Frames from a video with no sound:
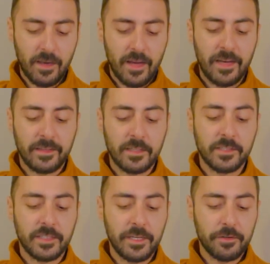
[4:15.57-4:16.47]
And
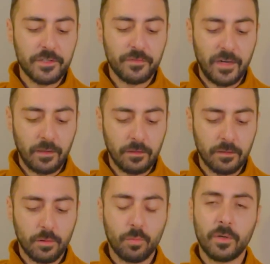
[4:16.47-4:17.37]
as years fell,
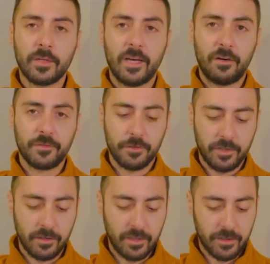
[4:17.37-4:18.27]
one after
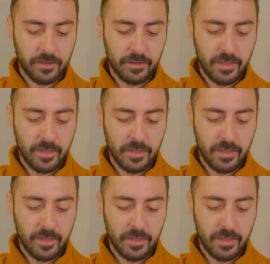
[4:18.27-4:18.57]
another,